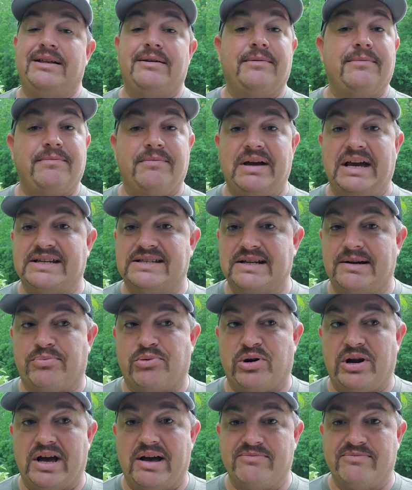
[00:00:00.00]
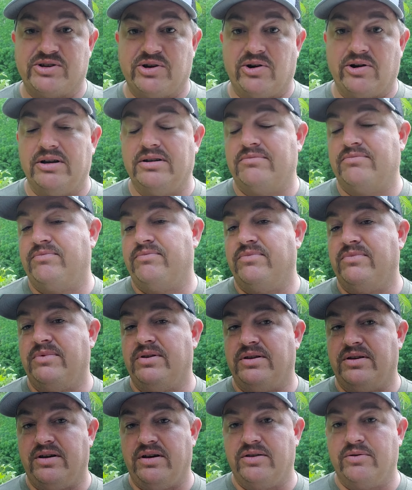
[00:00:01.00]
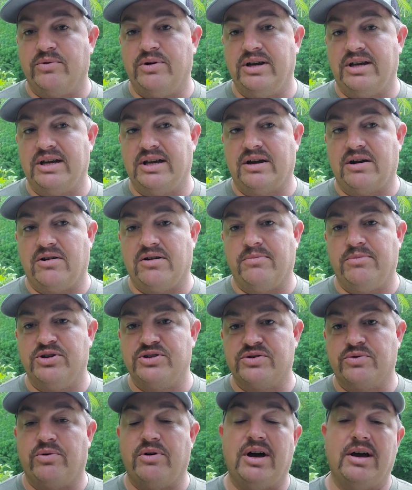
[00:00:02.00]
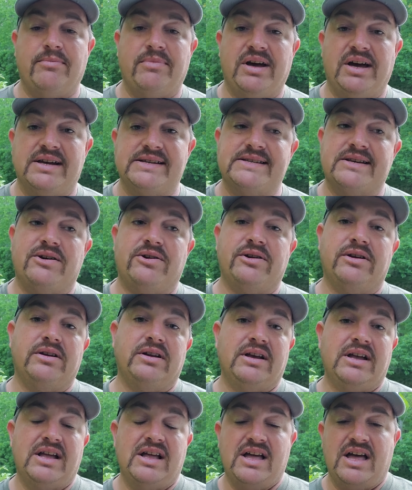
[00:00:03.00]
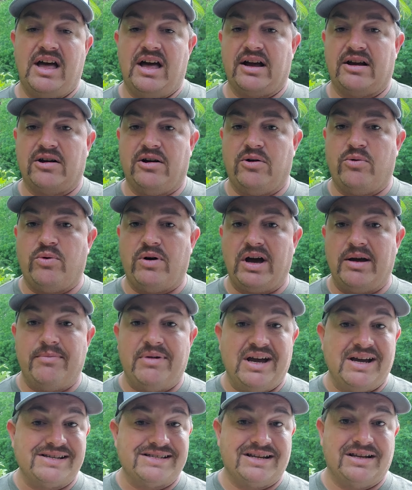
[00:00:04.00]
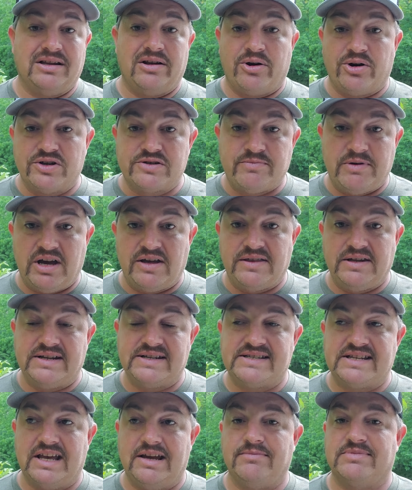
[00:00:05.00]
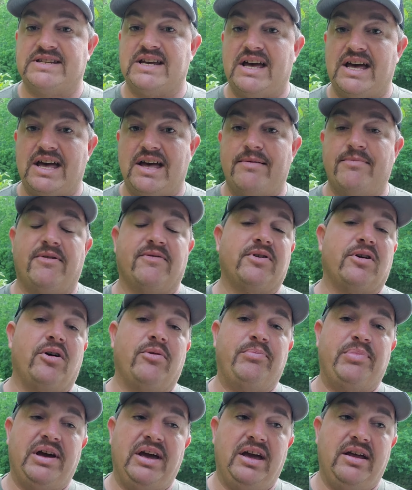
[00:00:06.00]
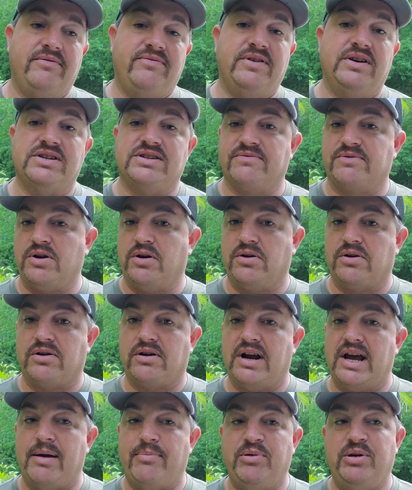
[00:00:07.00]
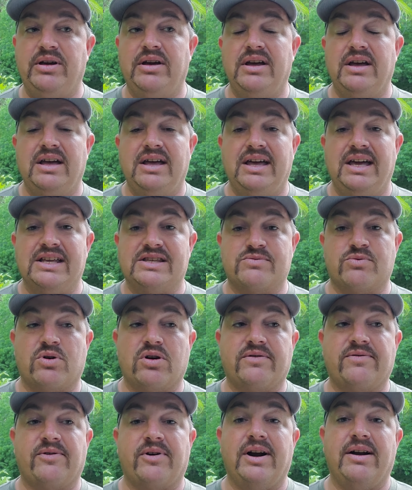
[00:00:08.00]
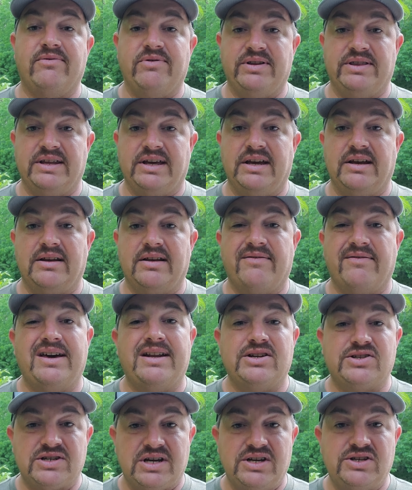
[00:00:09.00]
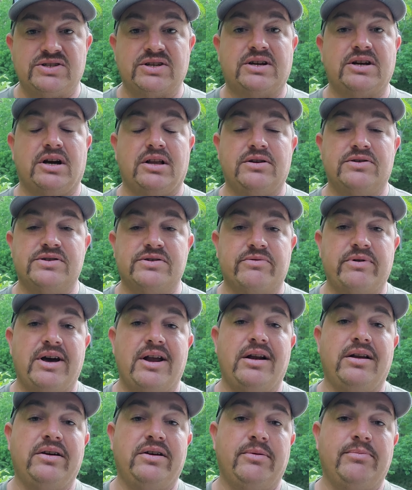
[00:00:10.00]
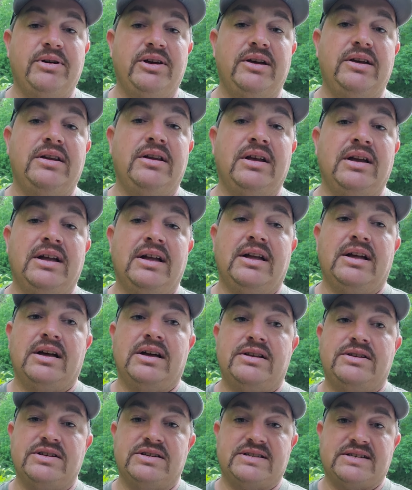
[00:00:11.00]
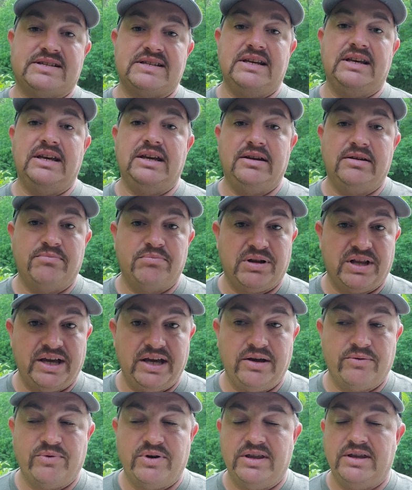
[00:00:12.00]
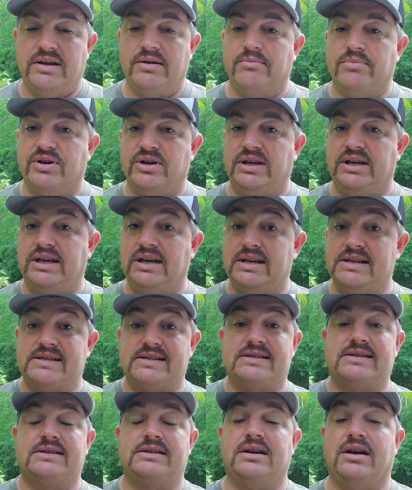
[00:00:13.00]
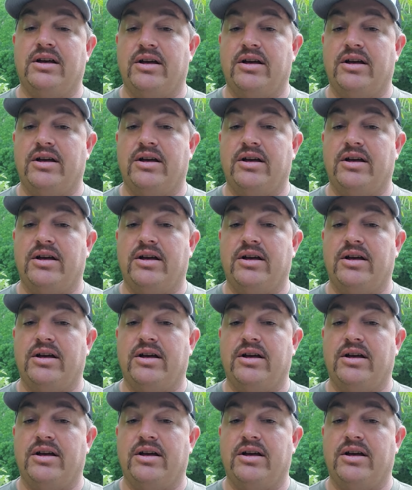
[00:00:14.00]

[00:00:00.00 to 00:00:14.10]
Makes it a prime target. The other week I caught a bunch of white bass on it. I caught white bass and largemouth at the same time. I've caught panfish, I've caught crappie. It's worked for everything. I've had to change the colors around a little bit just to see, playing with it, but yes,